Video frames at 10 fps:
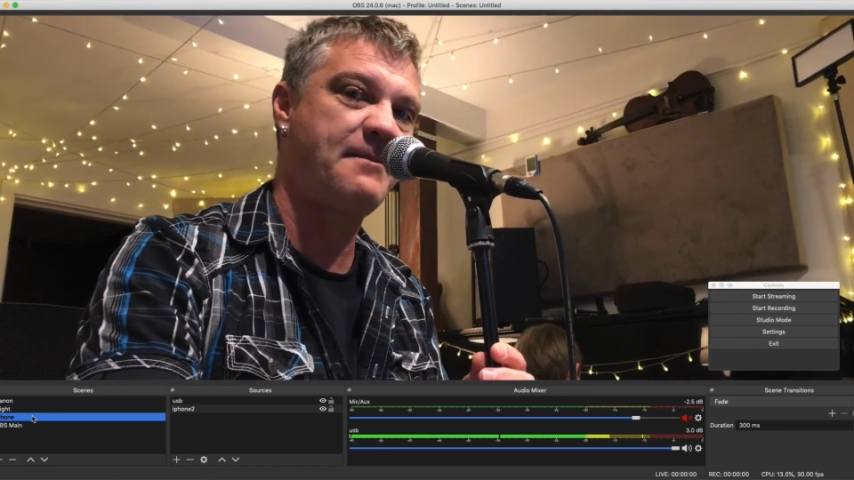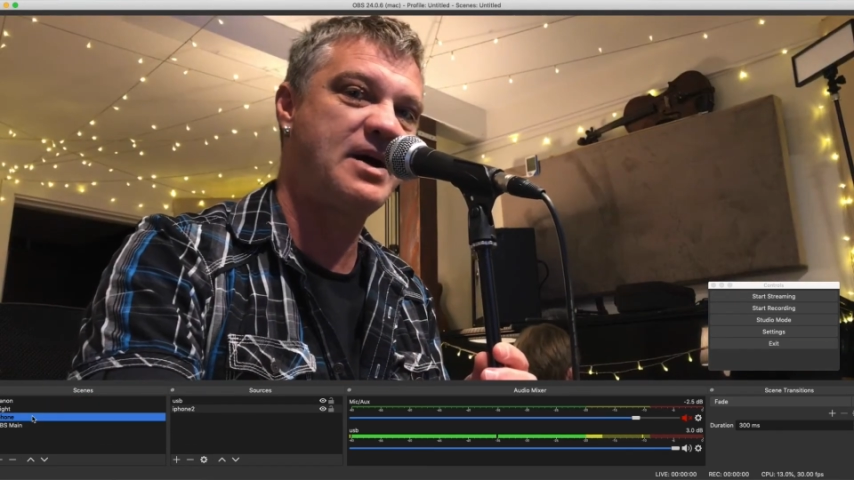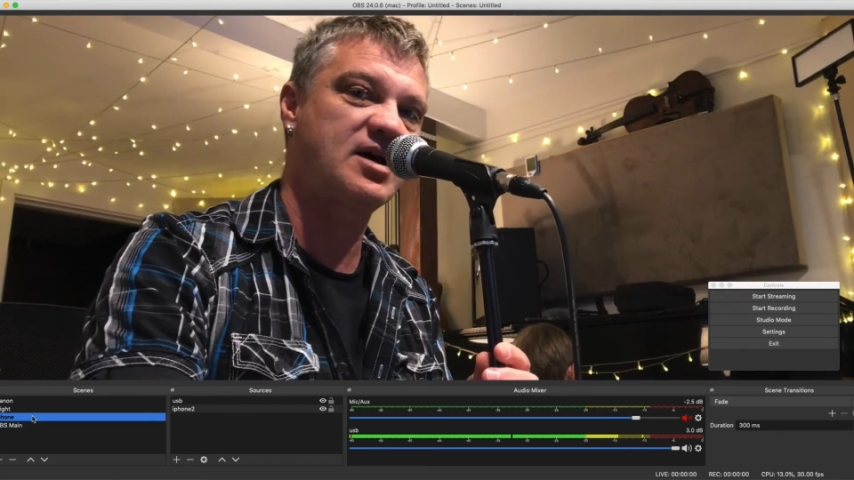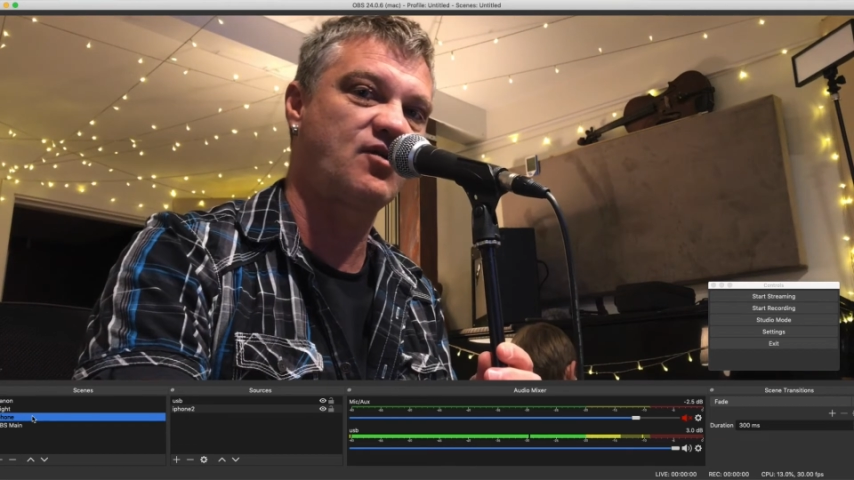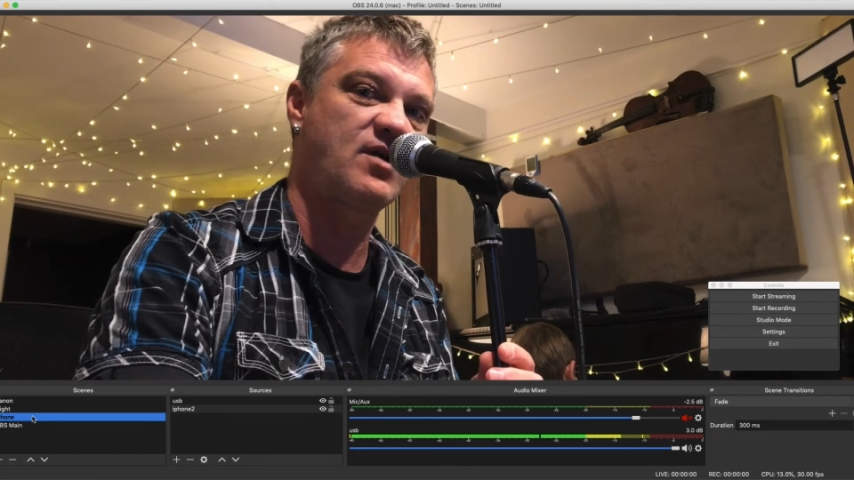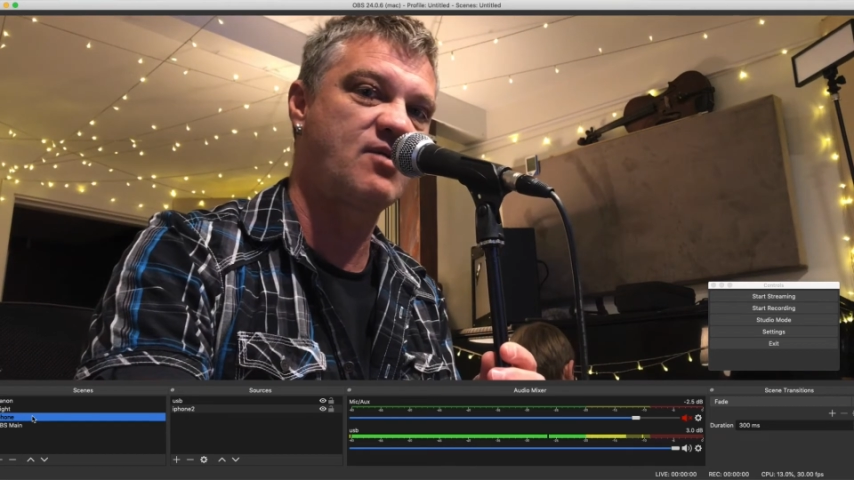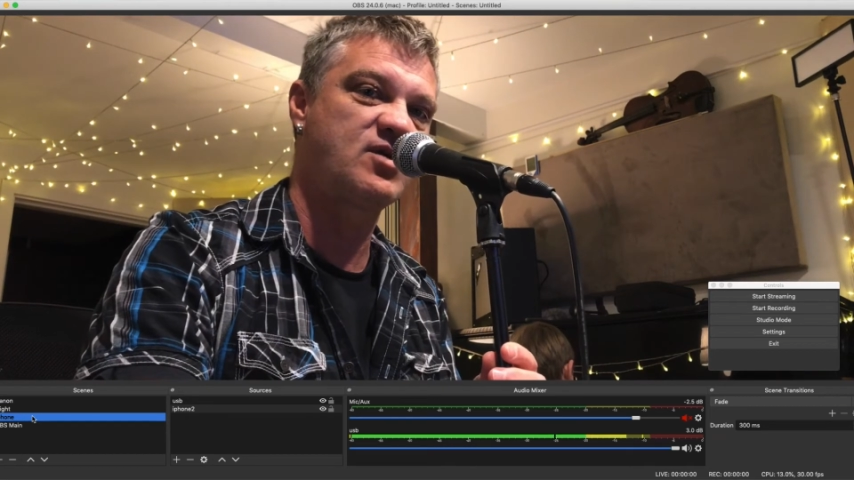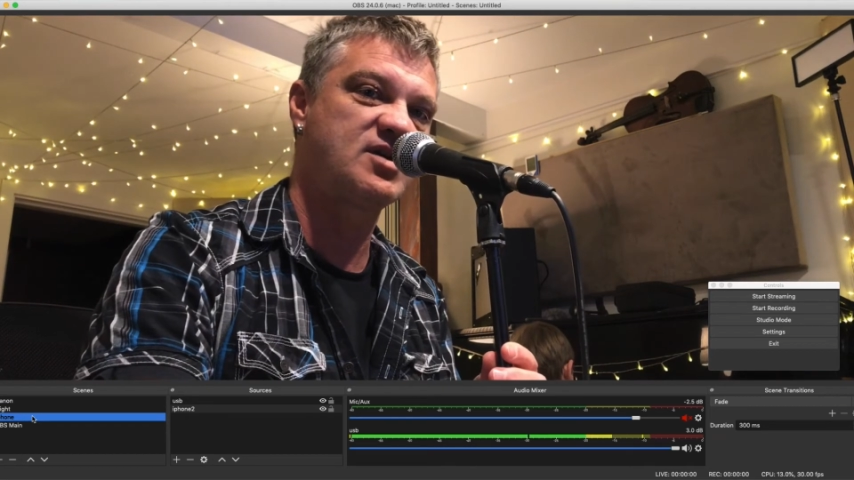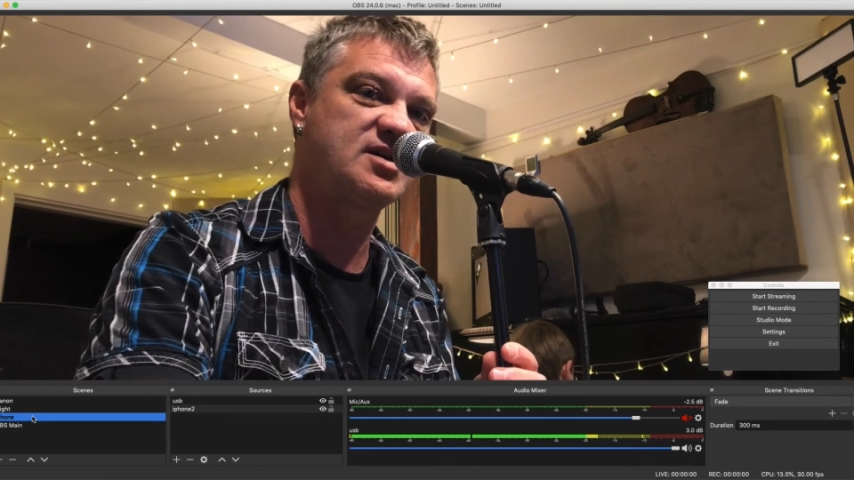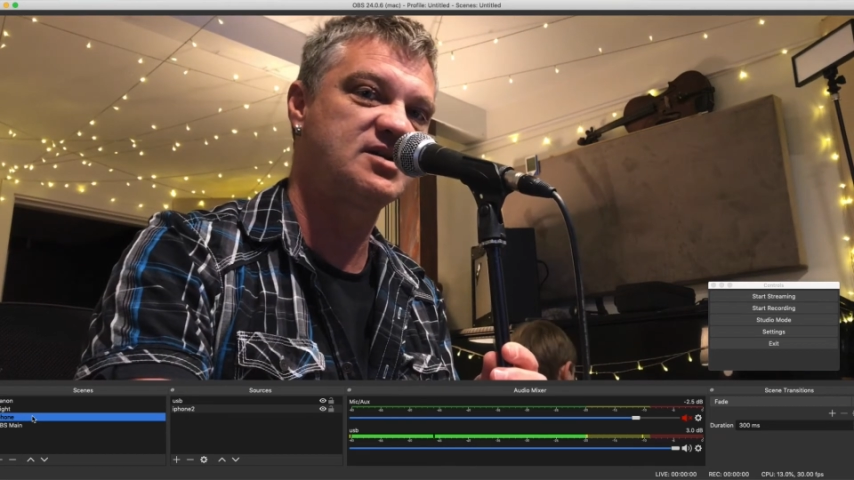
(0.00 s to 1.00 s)
mucking around
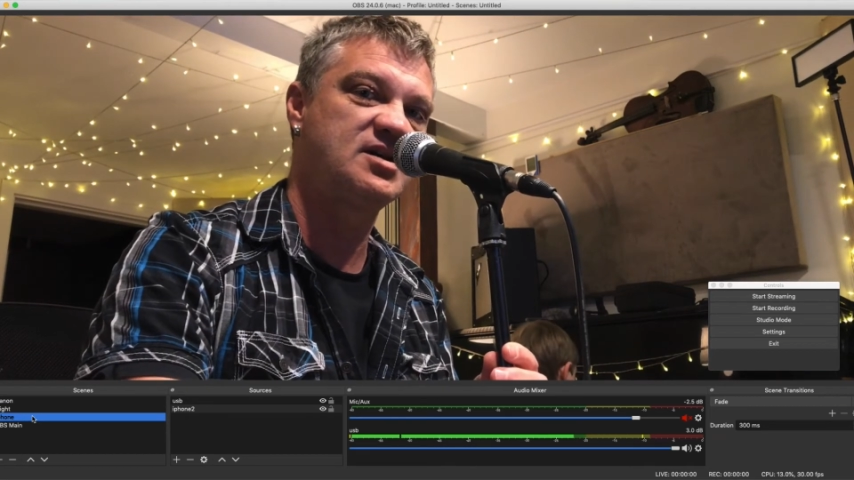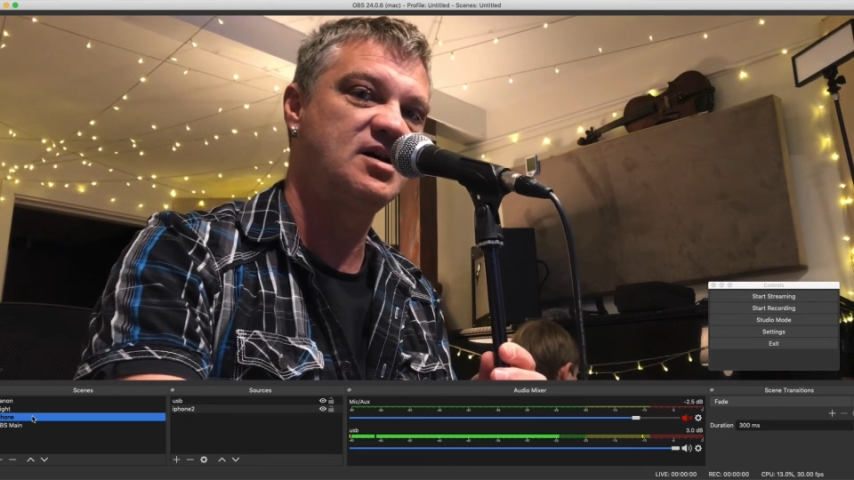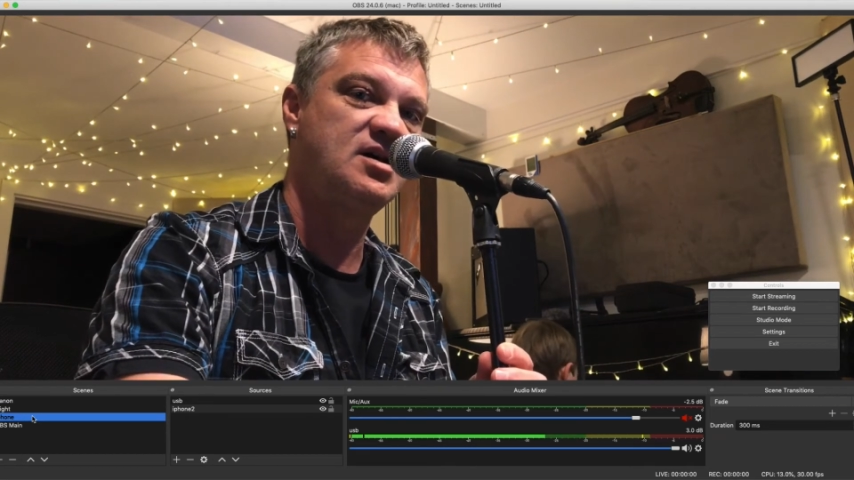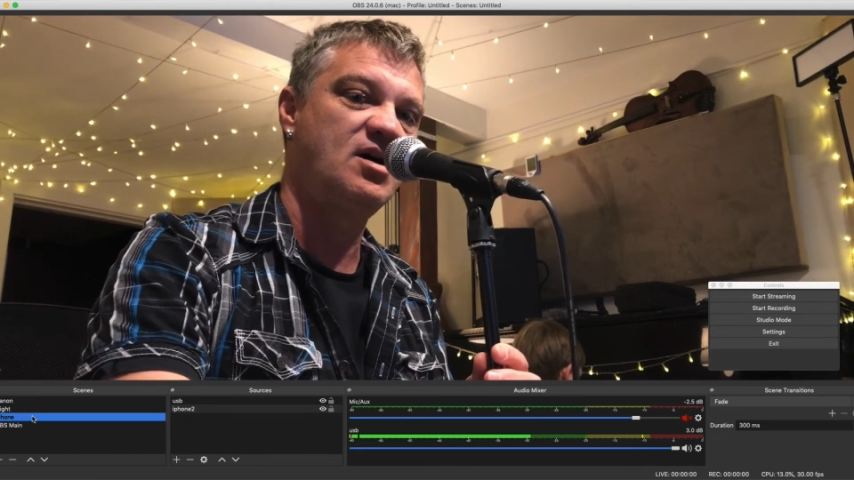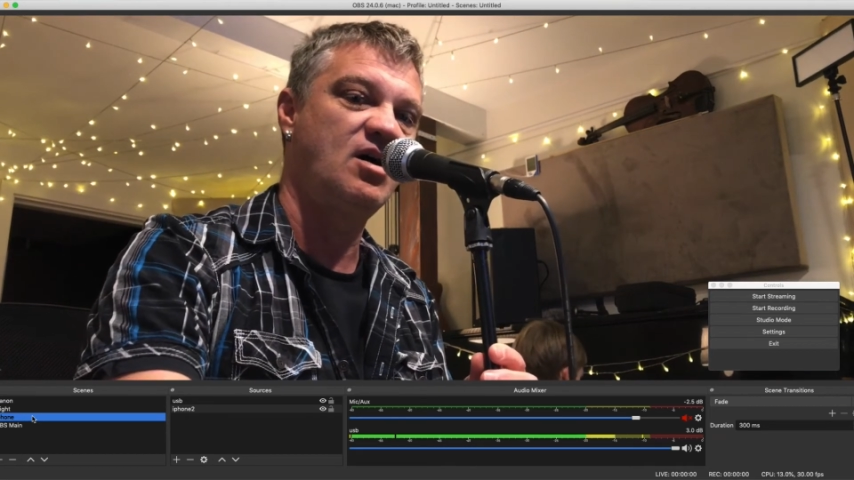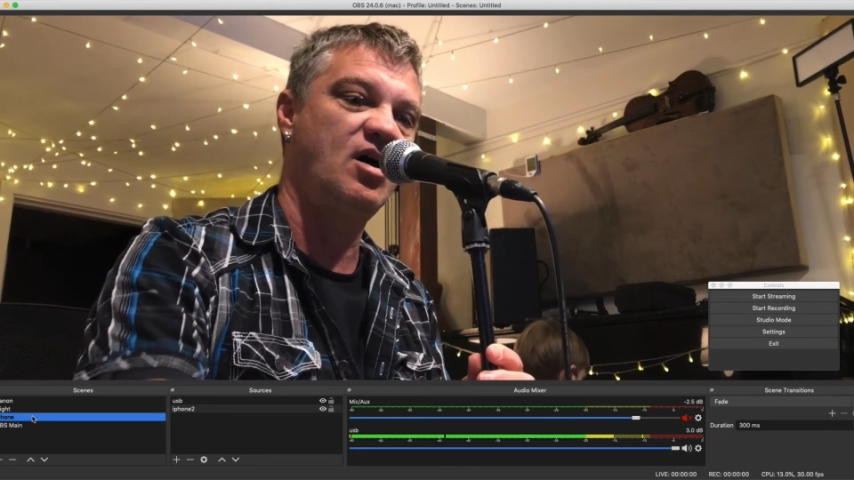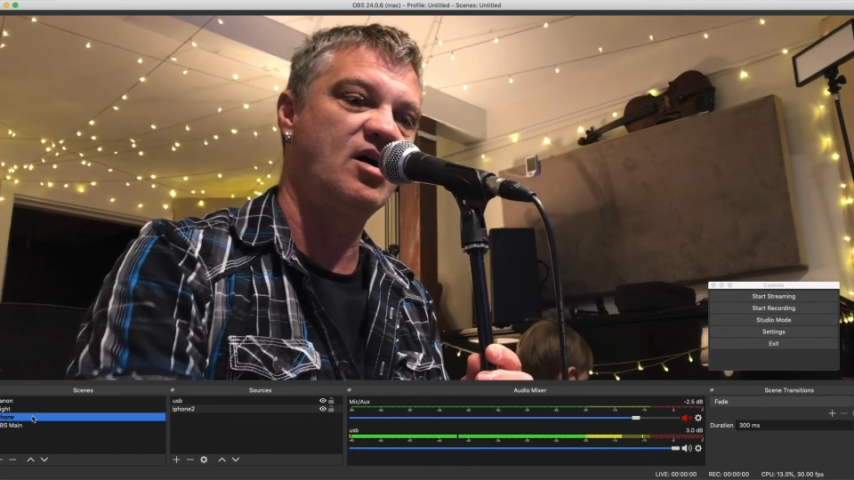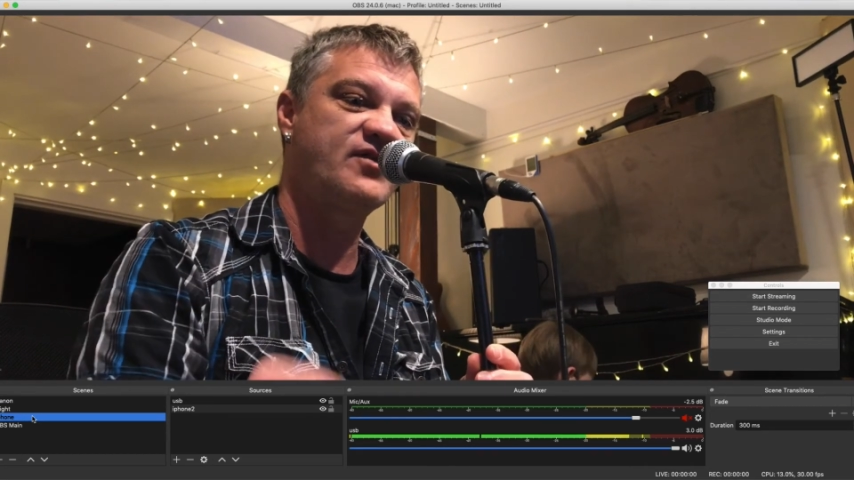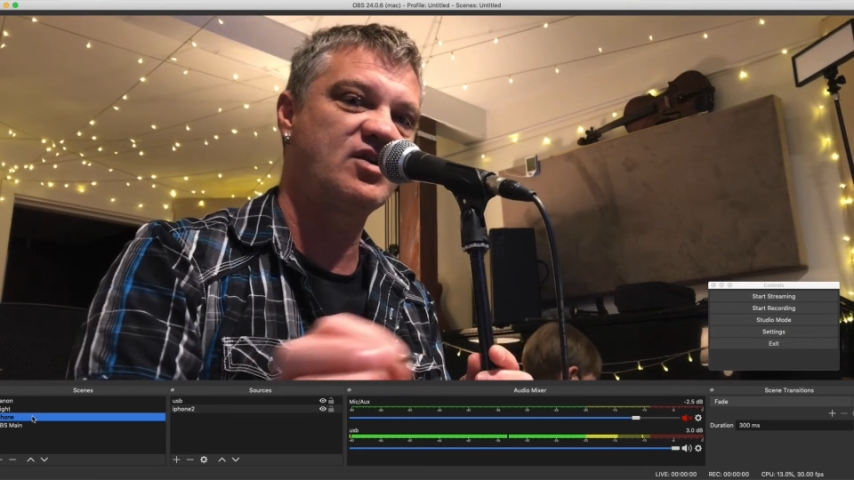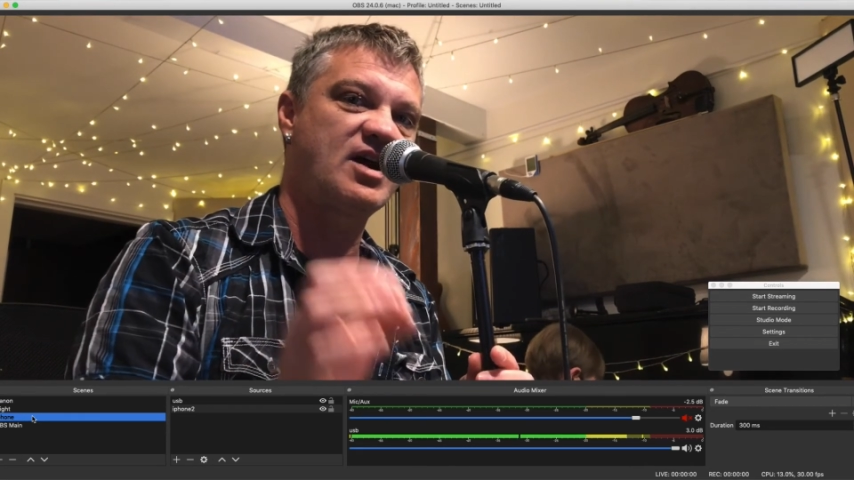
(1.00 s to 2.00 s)
with it.
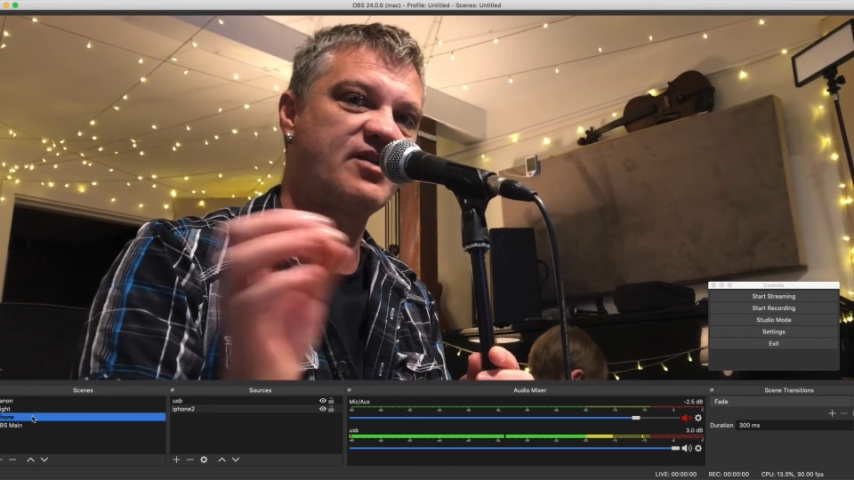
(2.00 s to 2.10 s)
I've got